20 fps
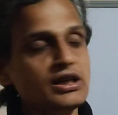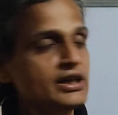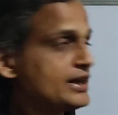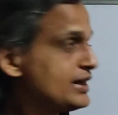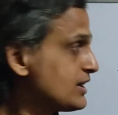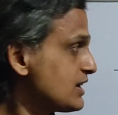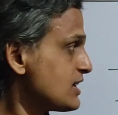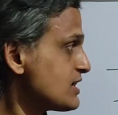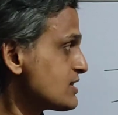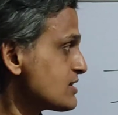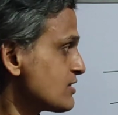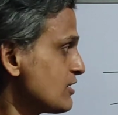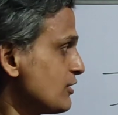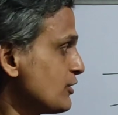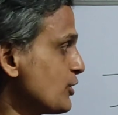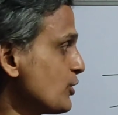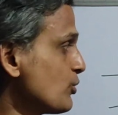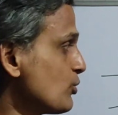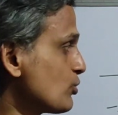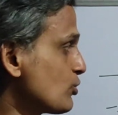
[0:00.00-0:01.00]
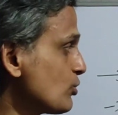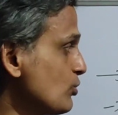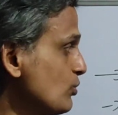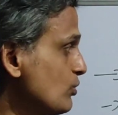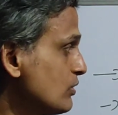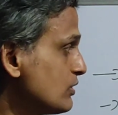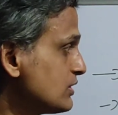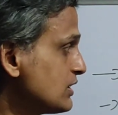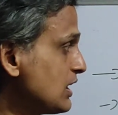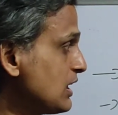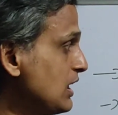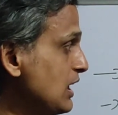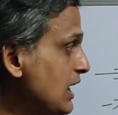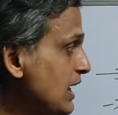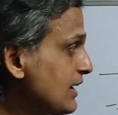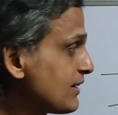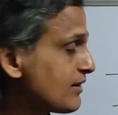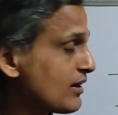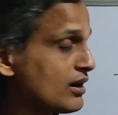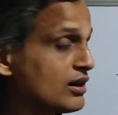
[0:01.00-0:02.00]
It is due to the
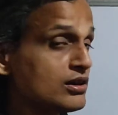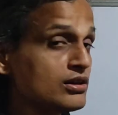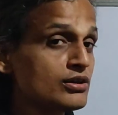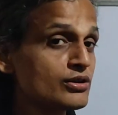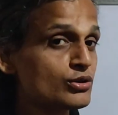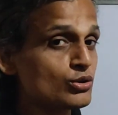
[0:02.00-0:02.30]
lateral